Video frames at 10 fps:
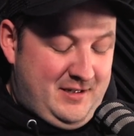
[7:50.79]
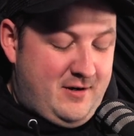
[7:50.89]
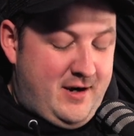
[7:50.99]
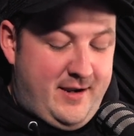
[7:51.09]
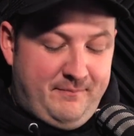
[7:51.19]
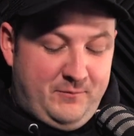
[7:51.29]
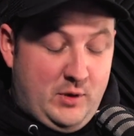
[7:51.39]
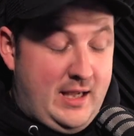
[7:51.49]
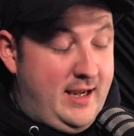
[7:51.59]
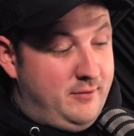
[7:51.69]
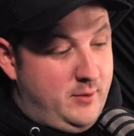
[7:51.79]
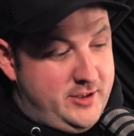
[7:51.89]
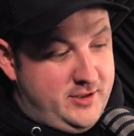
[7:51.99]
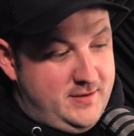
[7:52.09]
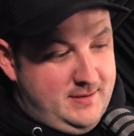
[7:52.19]
All right. Well, I have
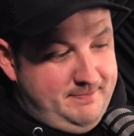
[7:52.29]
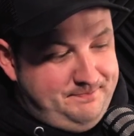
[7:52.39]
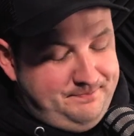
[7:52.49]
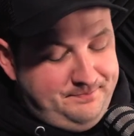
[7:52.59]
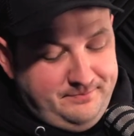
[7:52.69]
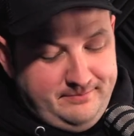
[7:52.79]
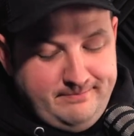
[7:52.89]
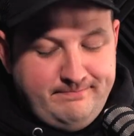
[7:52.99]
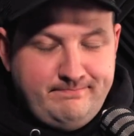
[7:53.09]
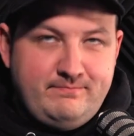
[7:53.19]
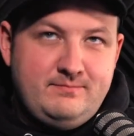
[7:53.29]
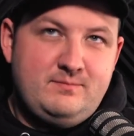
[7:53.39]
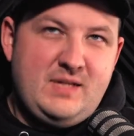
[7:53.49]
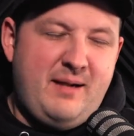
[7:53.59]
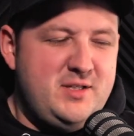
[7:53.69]
questions.
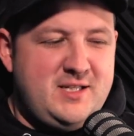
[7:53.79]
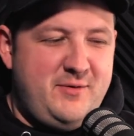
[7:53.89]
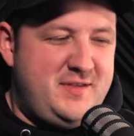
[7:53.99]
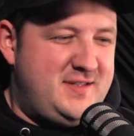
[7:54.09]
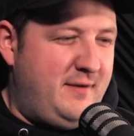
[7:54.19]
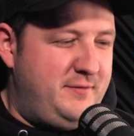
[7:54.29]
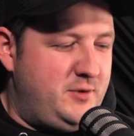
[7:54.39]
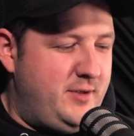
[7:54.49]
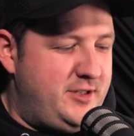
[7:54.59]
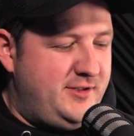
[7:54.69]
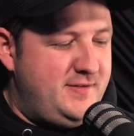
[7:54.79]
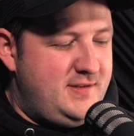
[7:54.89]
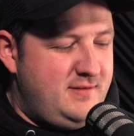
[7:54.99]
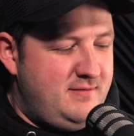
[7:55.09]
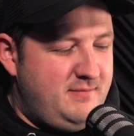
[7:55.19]
I'm going to start with selfish
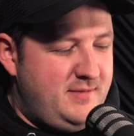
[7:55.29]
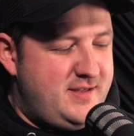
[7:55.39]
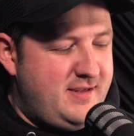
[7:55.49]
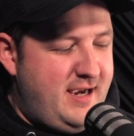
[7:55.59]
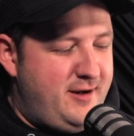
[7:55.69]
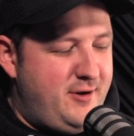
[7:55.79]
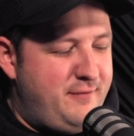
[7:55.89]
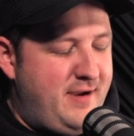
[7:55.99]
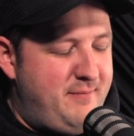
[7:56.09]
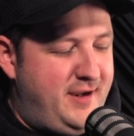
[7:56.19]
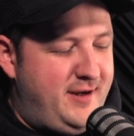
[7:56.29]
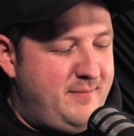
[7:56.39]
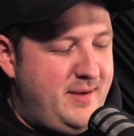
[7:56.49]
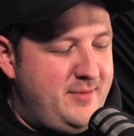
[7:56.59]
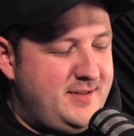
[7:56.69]
questions because I don't know if I'm thinking it,
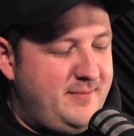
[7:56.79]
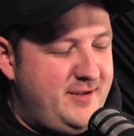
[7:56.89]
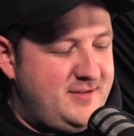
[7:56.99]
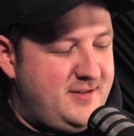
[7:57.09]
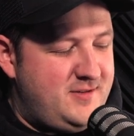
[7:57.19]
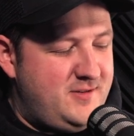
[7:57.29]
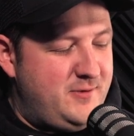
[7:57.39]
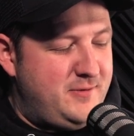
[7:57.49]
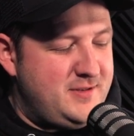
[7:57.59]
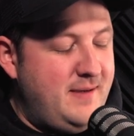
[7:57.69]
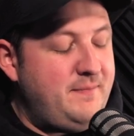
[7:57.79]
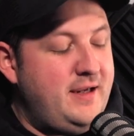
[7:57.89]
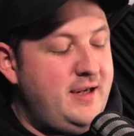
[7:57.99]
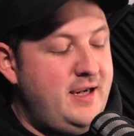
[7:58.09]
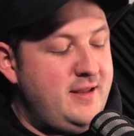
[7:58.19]
maybe somebody else is too.
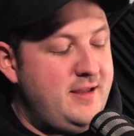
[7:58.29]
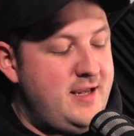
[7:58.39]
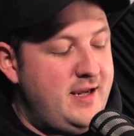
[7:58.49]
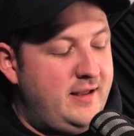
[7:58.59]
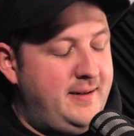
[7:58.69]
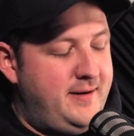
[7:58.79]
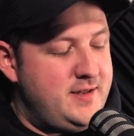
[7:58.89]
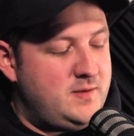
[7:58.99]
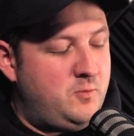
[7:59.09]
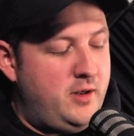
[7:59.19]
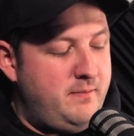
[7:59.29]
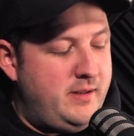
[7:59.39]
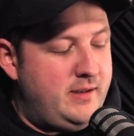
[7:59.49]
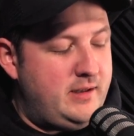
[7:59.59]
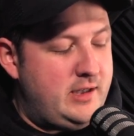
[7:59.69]
Something in the hilarious 1
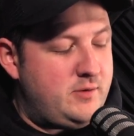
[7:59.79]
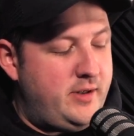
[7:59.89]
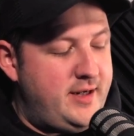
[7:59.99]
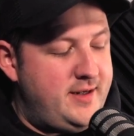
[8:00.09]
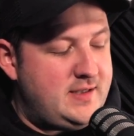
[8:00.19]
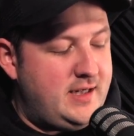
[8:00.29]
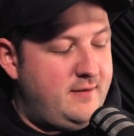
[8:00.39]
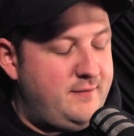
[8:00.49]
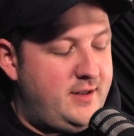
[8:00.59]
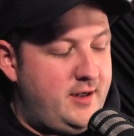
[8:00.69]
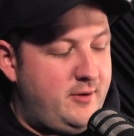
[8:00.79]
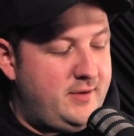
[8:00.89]
minute and 28-second video